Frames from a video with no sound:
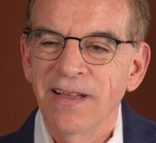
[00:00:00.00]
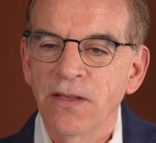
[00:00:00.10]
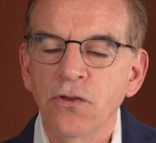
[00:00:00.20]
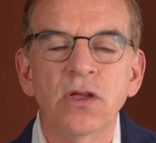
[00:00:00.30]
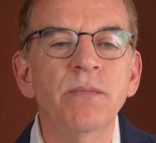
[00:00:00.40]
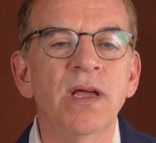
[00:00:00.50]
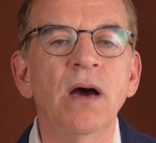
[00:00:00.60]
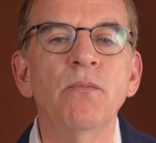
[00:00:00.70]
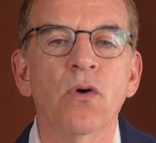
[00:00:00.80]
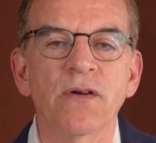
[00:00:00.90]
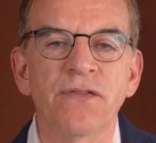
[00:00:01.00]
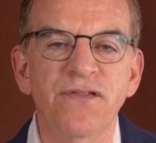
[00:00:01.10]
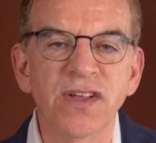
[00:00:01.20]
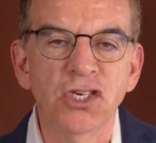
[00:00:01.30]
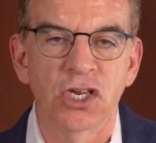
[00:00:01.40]
you can become more
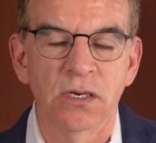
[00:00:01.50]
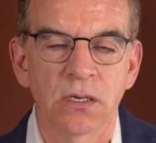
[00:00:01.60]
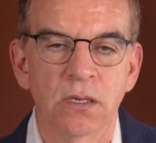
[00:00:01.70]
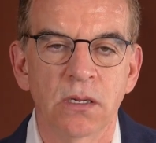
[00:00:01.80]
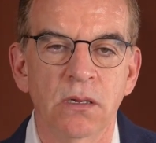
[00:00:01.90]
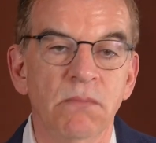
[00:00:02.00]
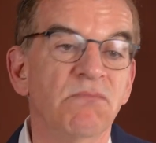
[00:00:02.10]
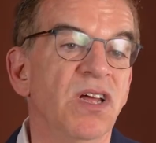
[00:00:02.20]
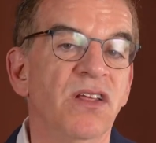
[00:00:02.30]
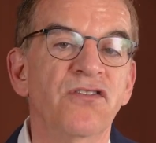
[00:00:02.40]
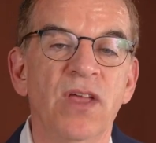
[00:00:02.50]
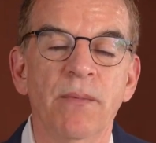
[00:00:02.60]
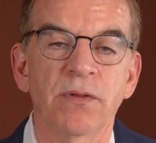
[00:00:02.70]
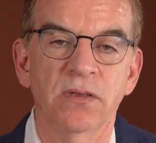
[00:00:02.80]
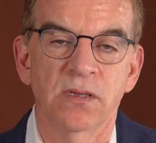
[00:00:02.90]
efficient. An
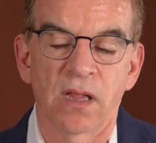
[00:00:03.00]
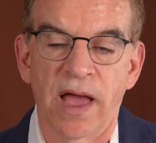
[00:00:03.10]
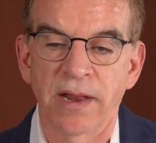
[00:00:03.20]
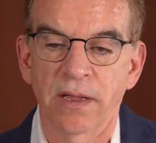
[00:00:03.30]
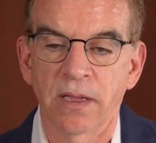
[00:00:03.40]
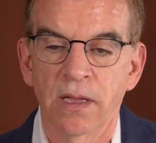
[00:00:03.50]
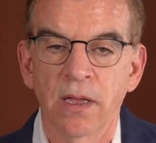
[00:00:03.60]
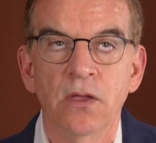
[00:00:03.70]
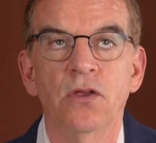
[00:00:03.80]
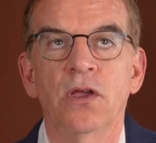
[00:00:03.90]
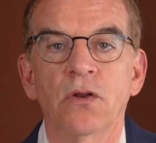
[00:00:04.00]
example is lighting. You